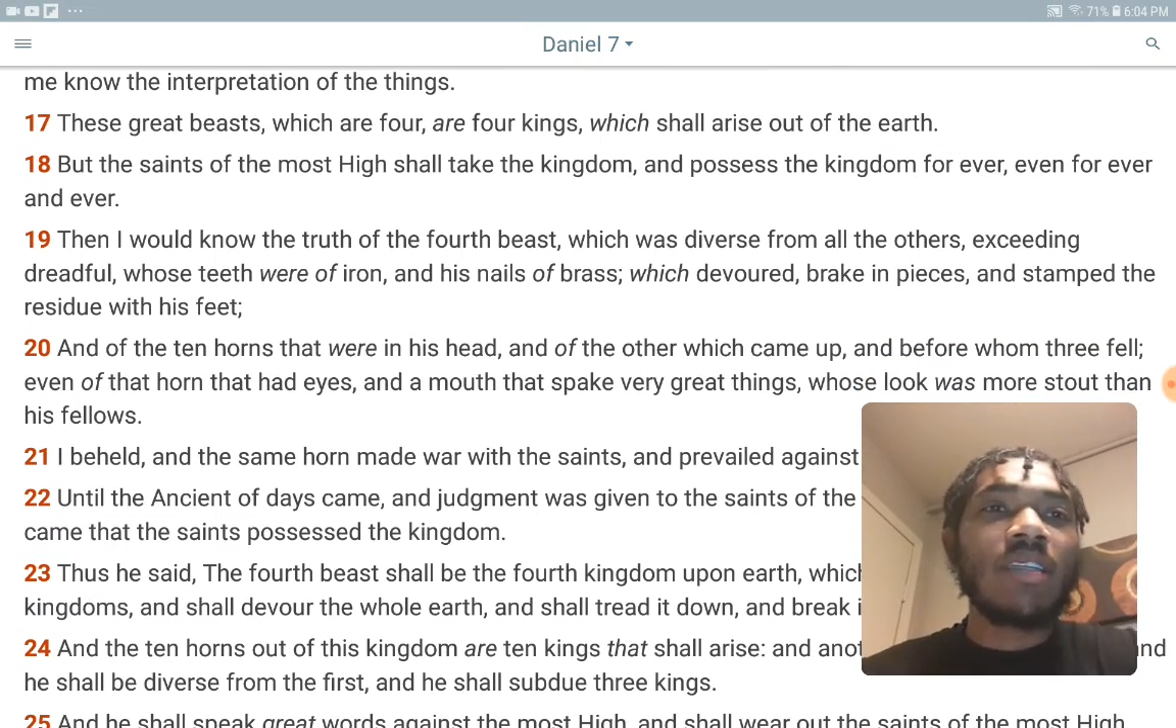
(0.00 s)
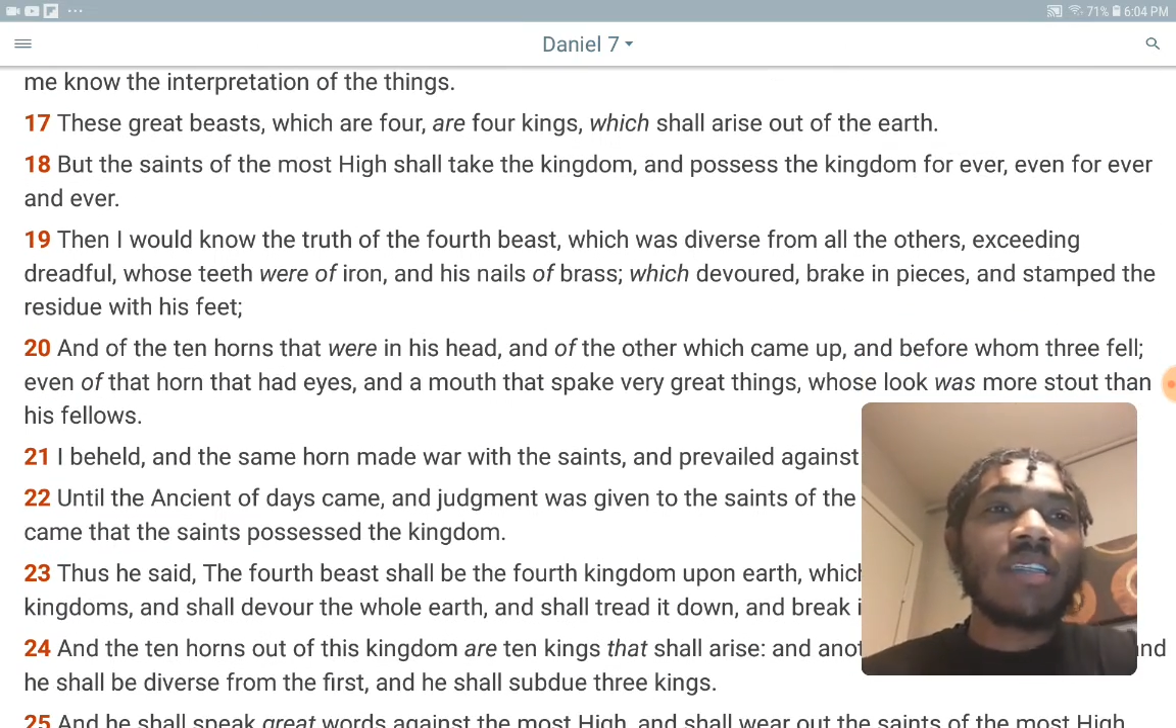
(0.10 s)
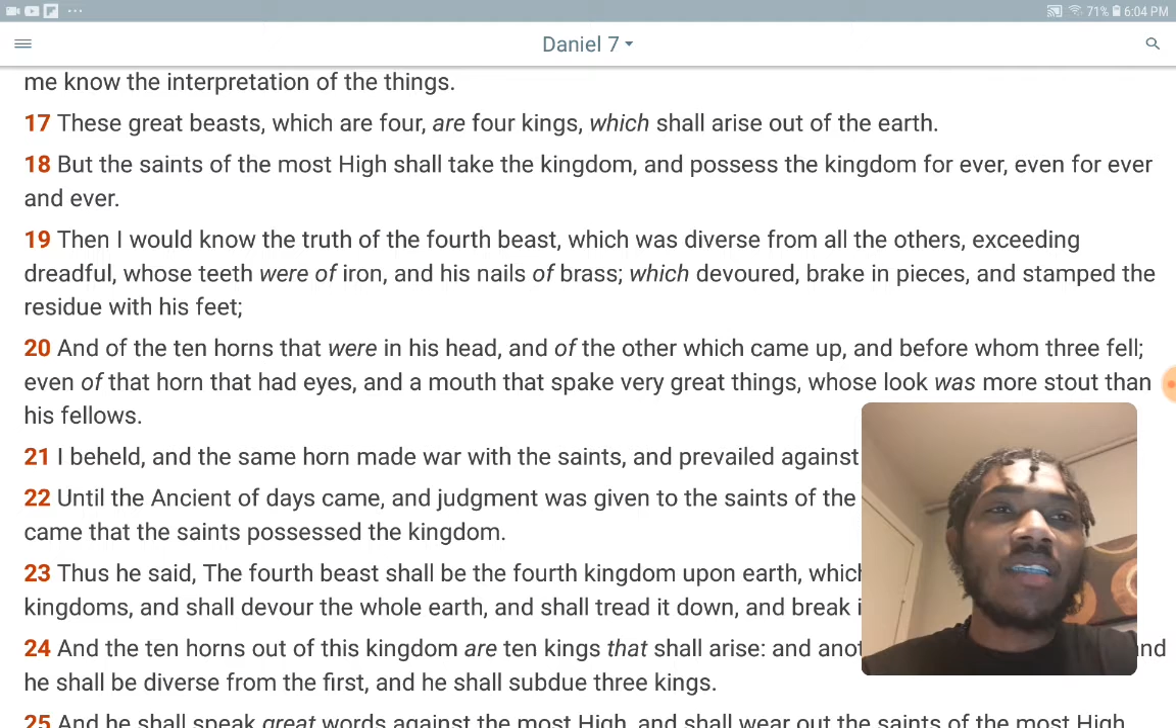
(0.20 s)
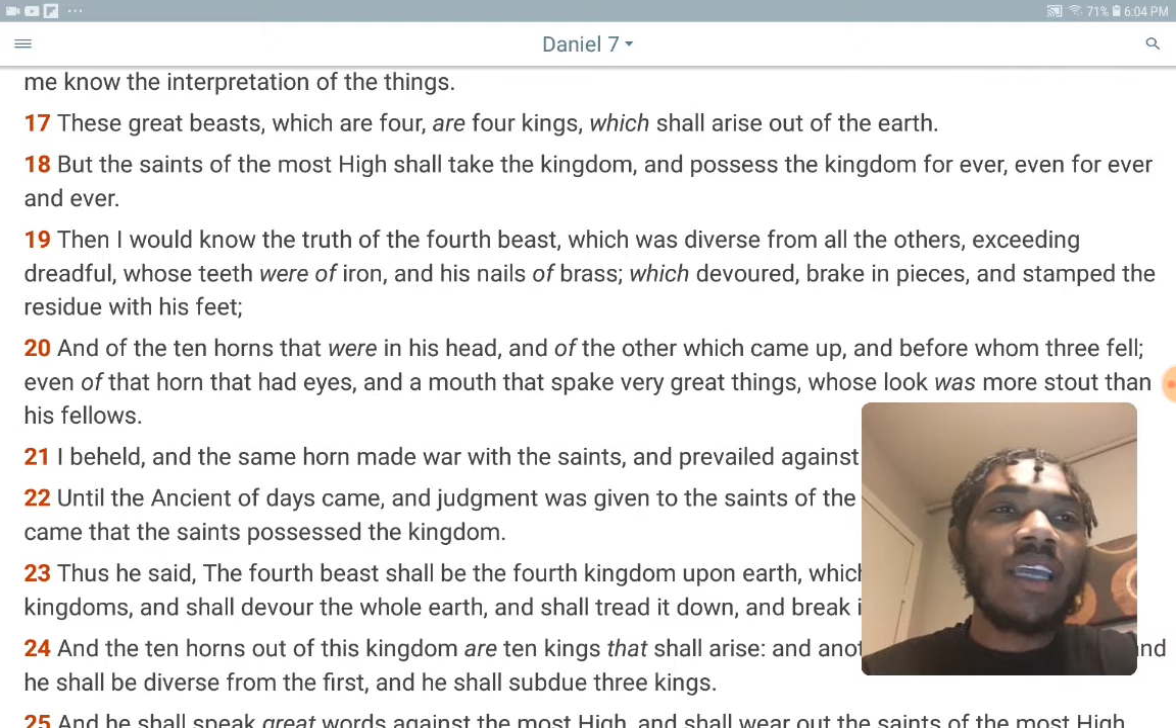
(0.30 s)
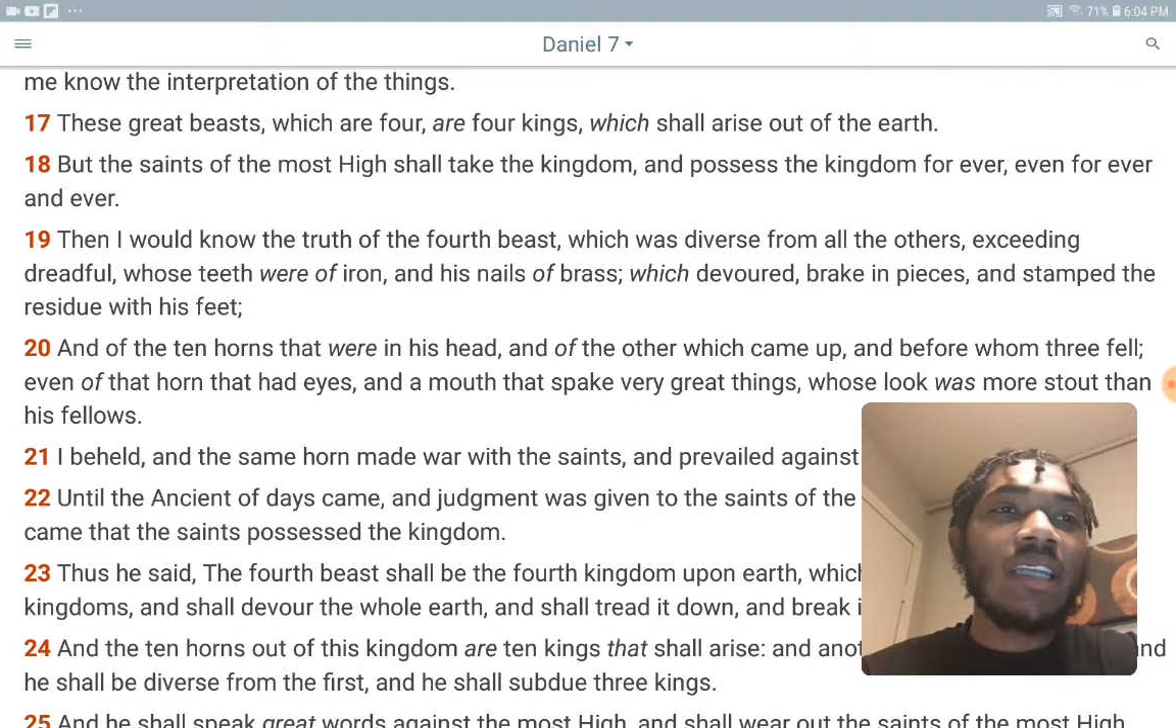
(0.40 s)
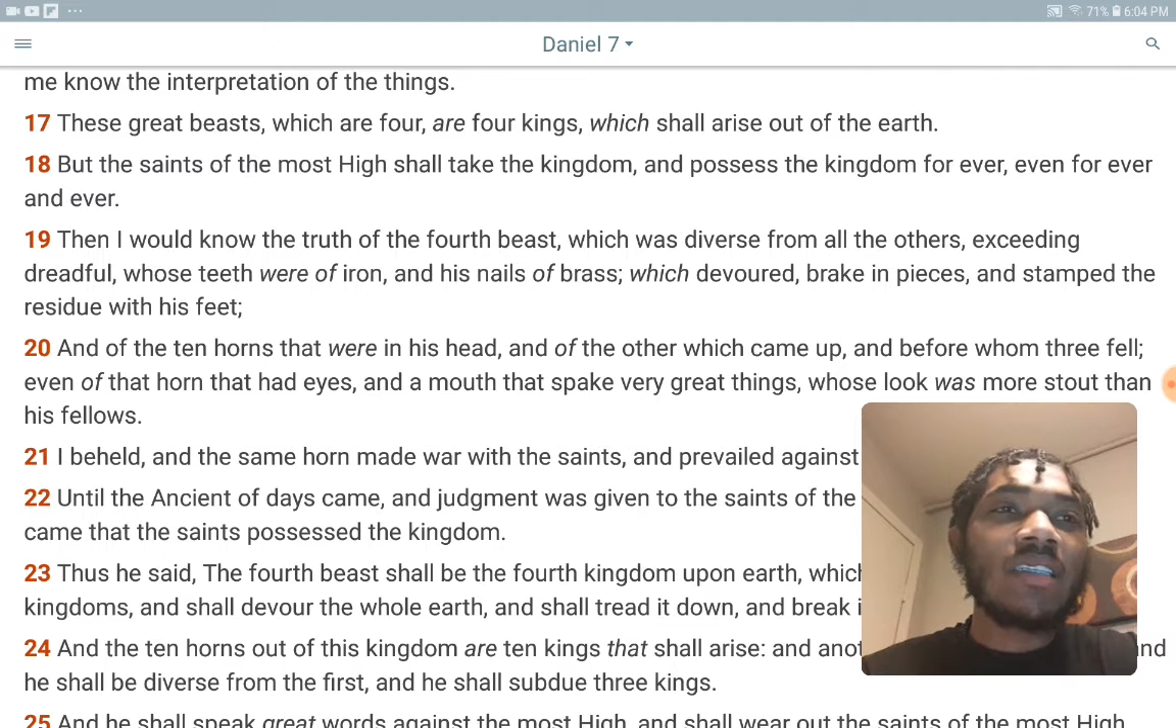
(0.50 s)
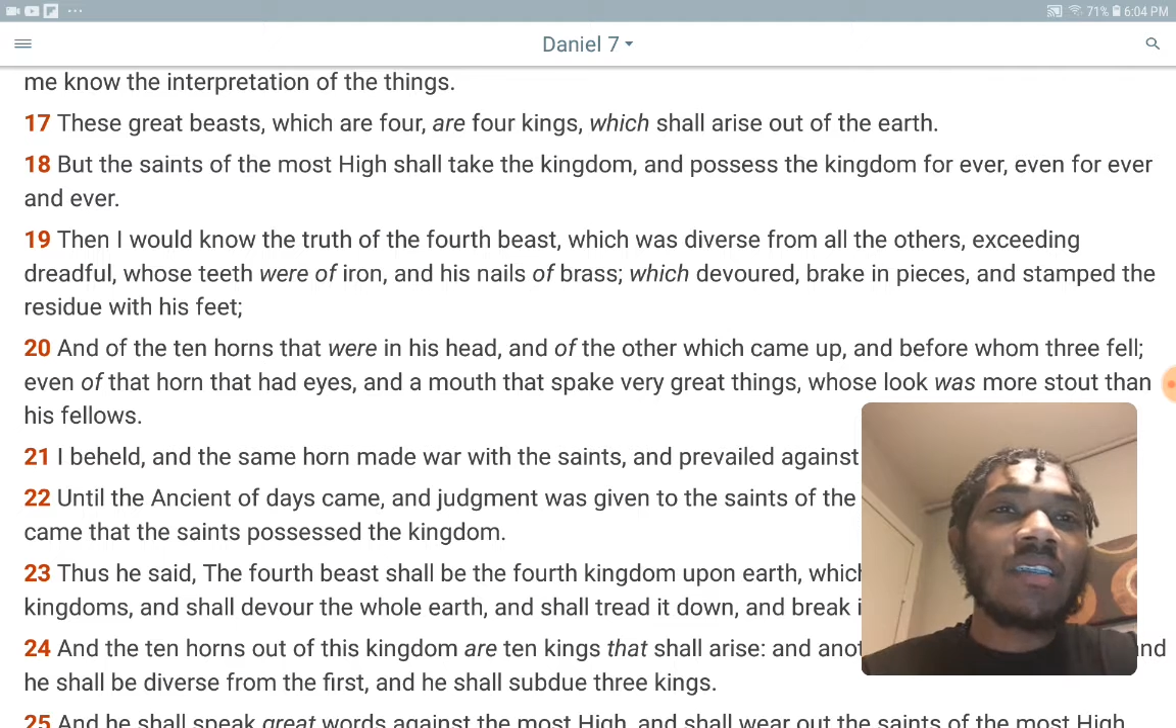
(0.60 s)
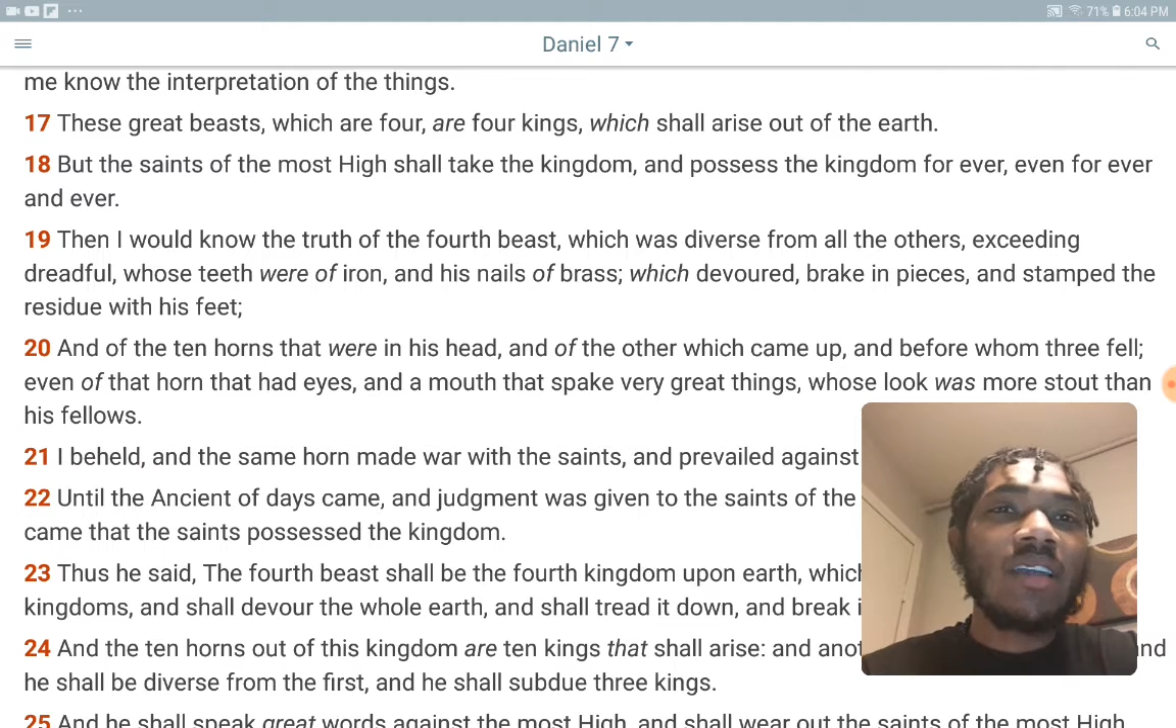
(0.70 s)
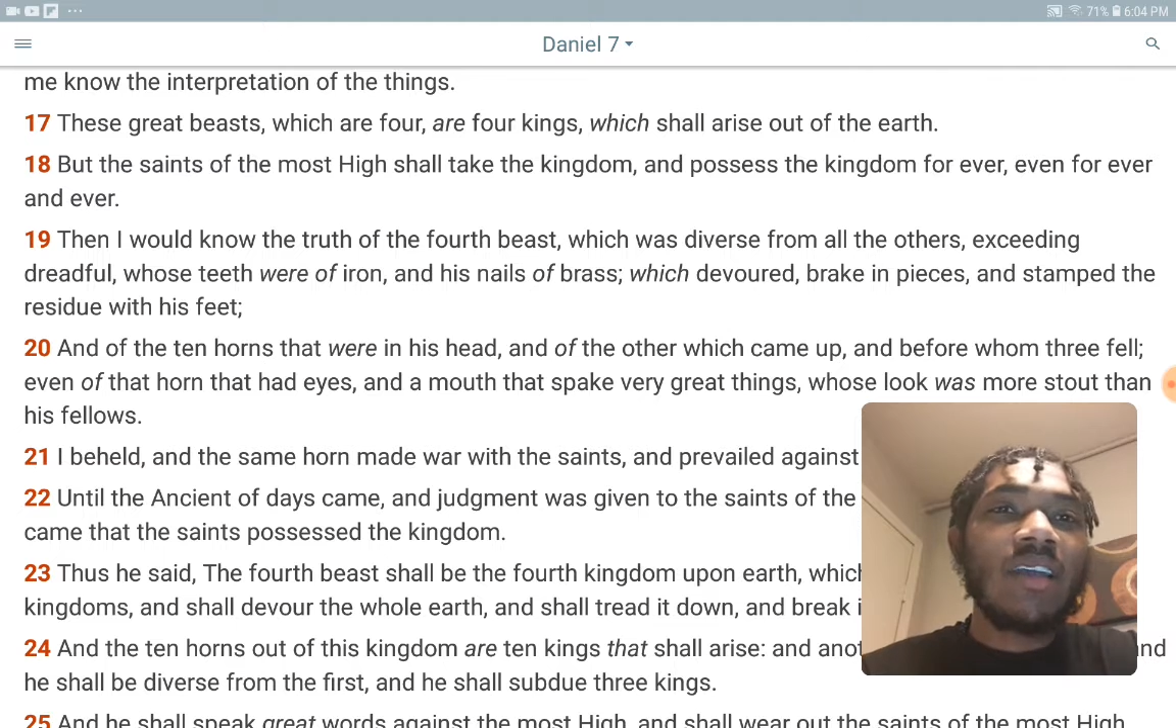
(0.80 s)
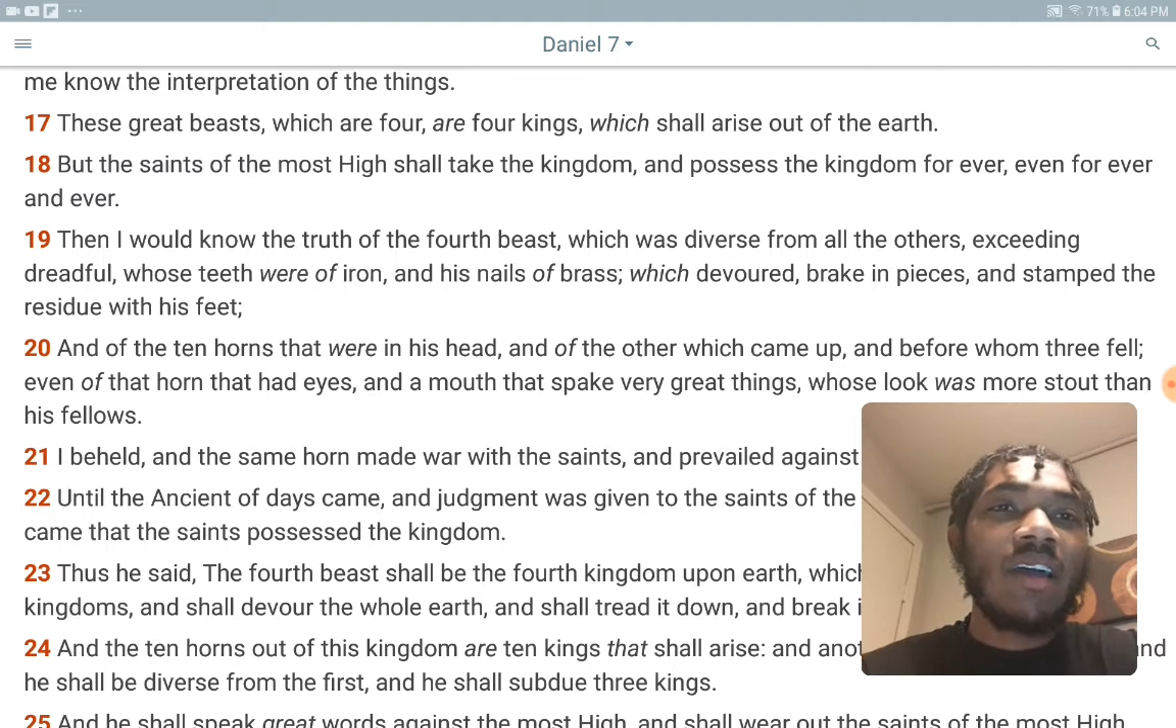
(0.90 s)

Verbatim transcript: the saints